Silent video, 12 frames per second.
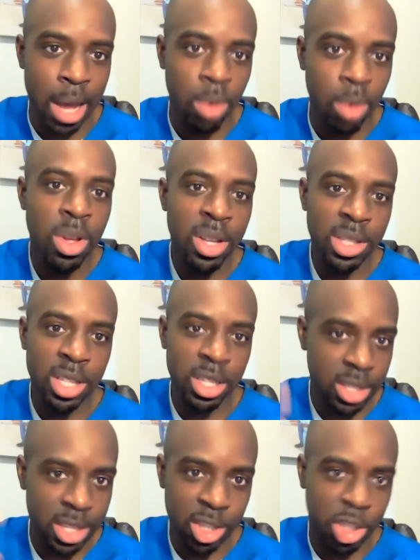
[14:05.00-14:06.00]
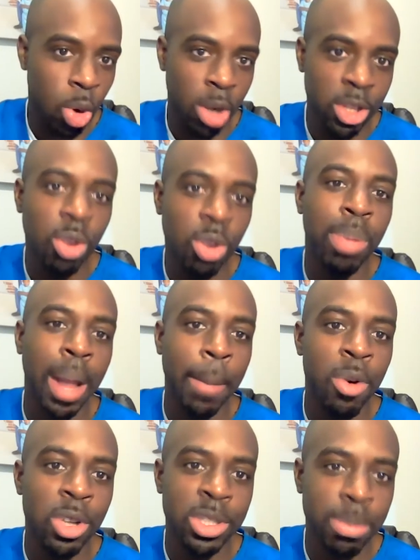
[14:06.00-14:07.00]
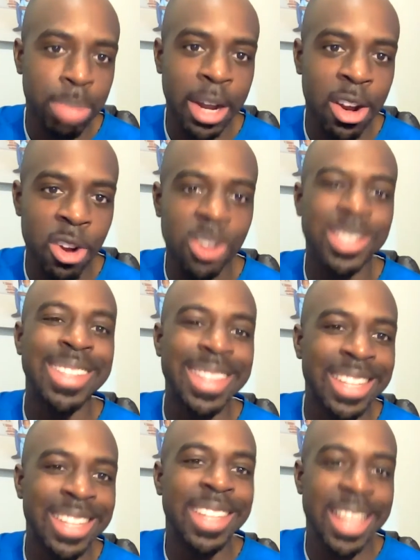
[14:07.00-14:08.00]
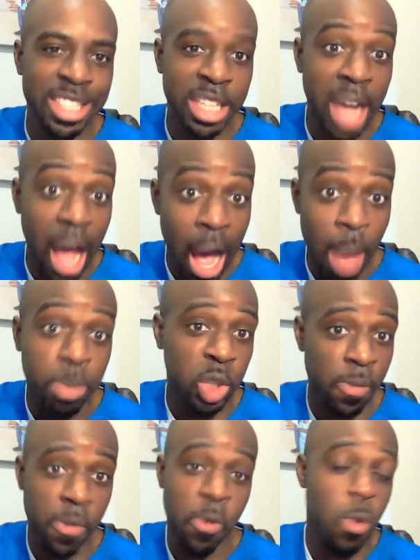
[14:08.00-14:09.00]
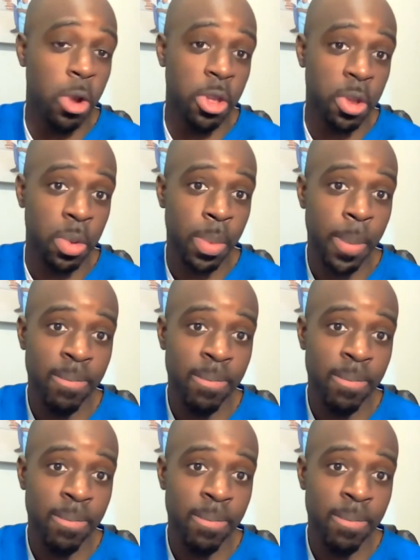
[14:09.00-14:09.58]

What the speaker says: out to show our little Black boys and Black girls, this is an option for you.